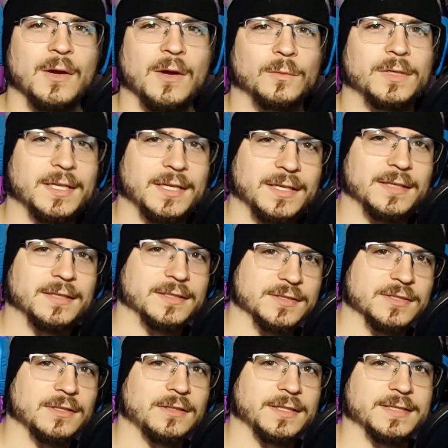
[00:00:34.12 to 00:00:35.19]
We're going to
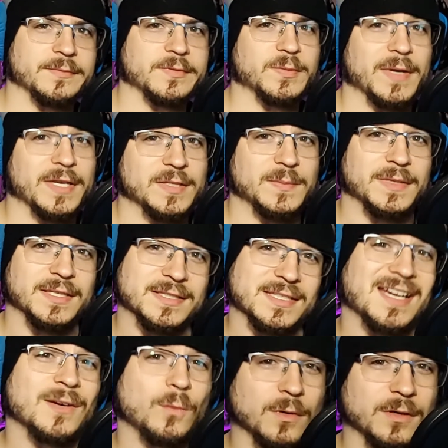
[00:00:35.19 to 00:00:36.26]
consolidate some space because
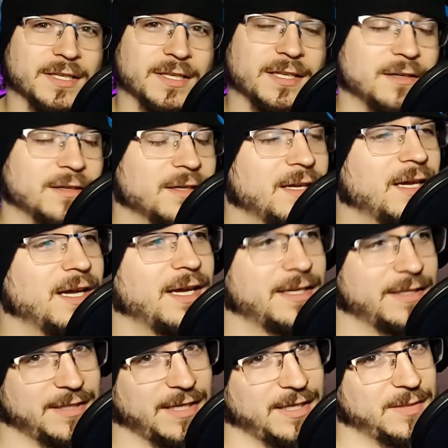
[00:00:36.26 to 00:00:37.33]
I work here, I
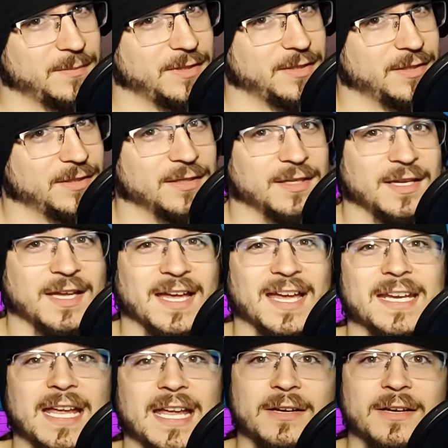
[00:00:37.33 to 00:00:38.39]
game here,
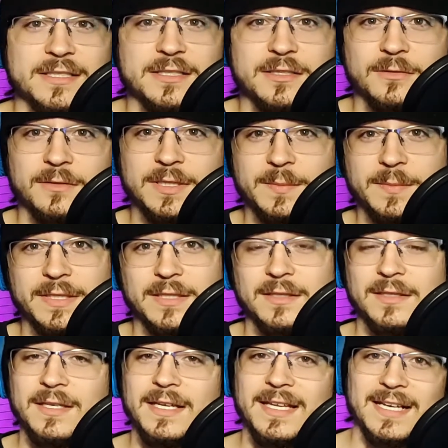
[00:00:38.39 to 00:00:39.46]
and now I stream
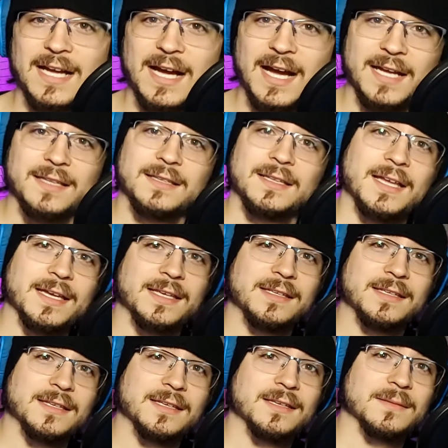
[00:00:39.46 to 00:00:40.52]
here. And I
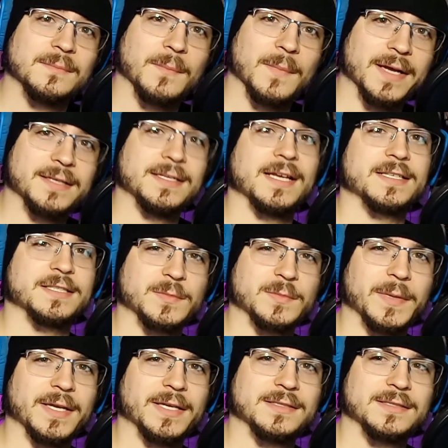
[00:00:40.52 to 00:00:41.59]
like my desk
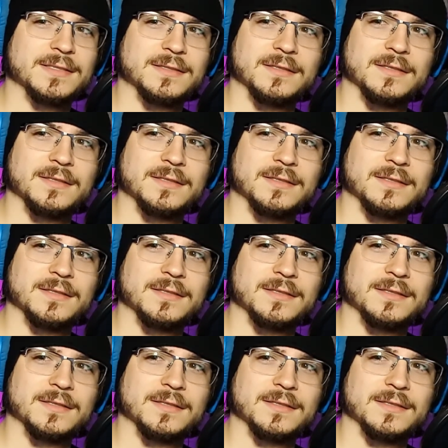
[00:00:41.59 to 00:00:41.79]
space.